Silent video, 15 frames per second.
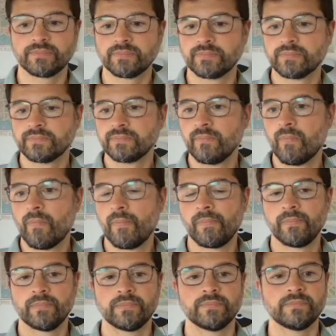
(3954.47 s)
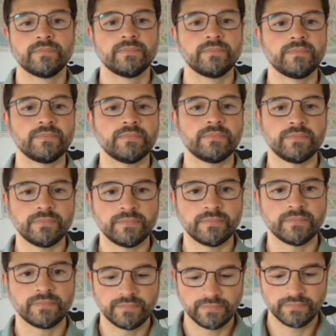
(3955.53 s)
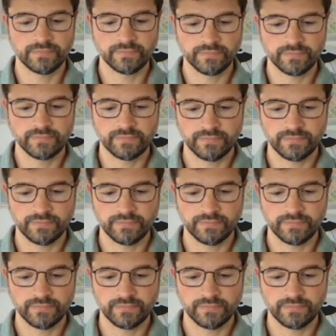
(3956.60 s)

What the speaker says: Revalidate path from next cache.